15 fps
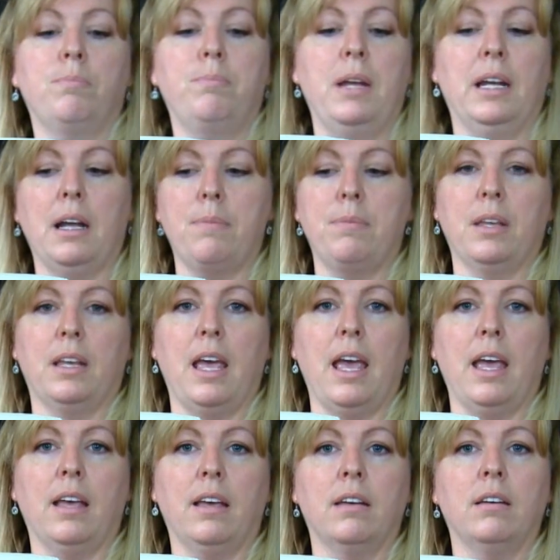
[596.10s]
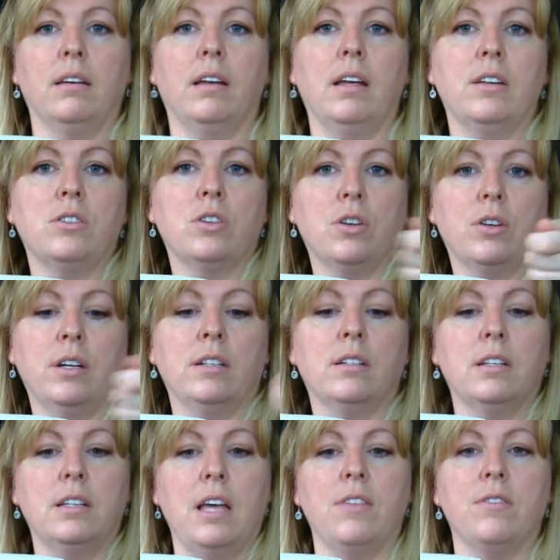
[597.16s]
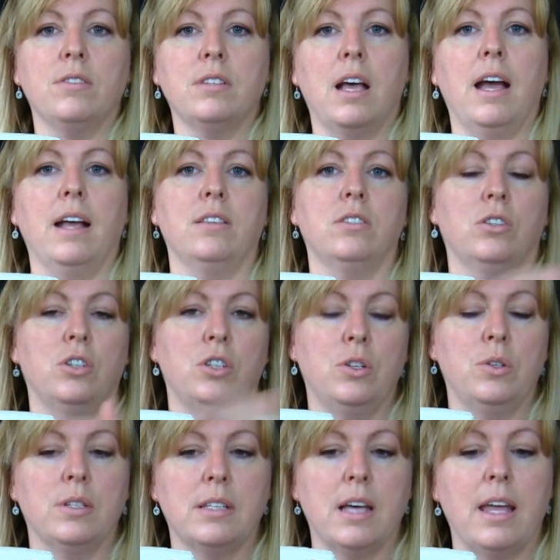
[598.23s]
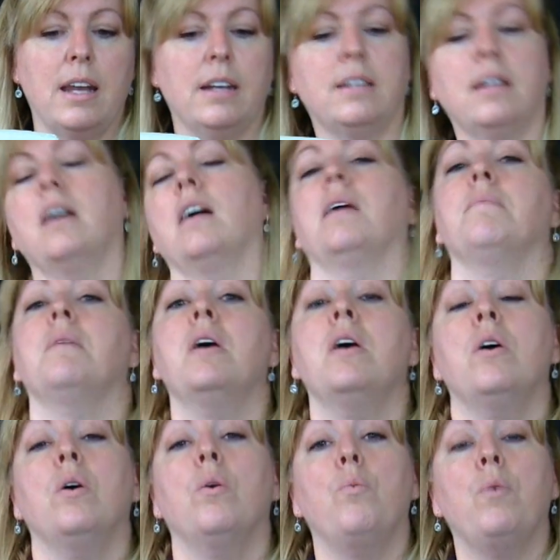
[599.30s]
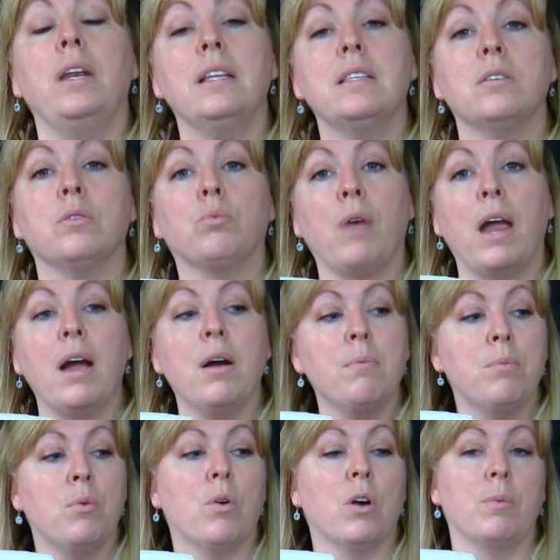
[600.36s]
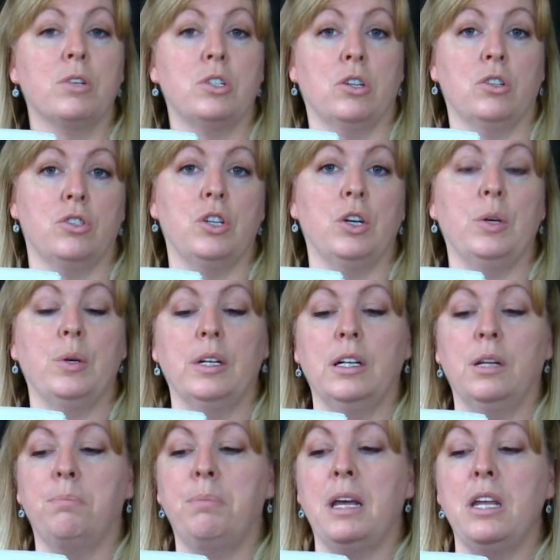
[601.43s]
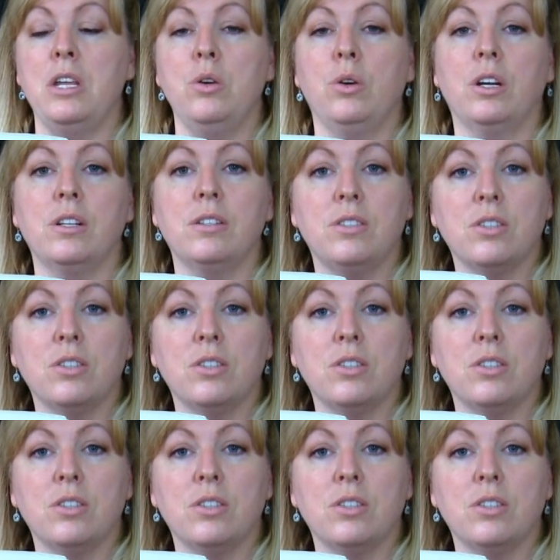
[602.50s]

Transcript: pick up the cake and turn it to the other side. So you do a side at a time. When it's a round board, which I'll show you in a little bit, you can